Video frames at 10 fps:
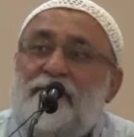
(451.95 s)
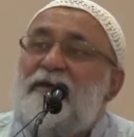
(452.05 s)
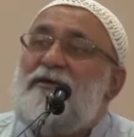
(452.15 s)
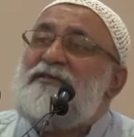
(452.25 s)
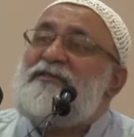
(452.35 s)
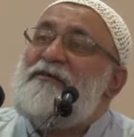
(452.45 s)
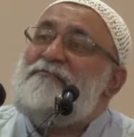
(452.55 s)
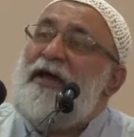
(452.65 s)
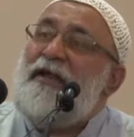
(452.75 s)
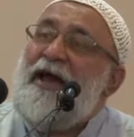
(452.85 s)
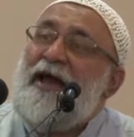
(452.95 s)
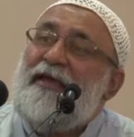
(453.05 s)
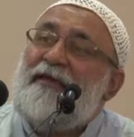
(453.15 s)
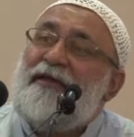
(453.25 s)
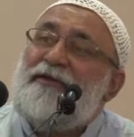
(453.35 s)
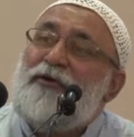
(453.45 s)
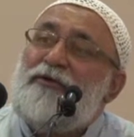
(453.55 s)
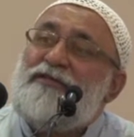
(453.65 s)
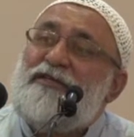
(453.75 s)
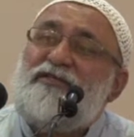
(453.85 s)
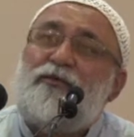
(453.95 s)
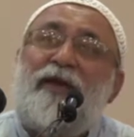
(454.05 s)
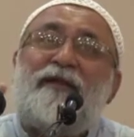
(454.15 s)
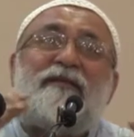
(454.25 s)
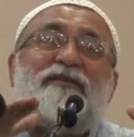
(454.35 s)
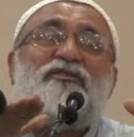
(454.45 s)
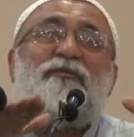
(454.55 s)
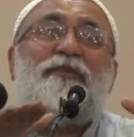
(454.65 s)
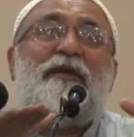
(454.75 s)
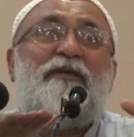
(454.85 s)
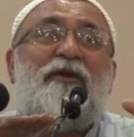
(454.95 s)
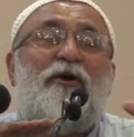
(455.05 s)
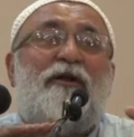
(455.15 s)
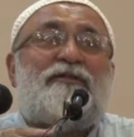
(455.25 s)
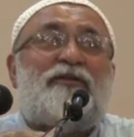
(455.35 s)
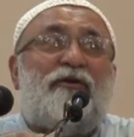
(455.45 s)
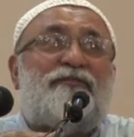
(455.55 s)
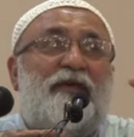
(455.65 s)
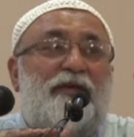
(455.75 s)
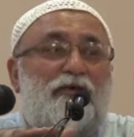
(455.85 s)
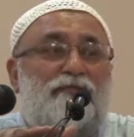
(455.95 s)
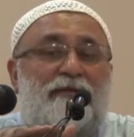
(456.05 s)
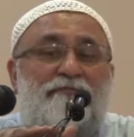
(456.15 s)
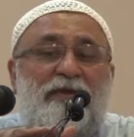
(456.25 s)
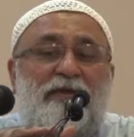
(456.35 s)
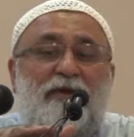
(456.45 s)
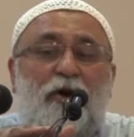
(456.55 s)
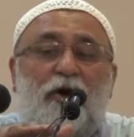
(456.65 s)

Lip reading: Because the malaika, notice when the superiority of the human being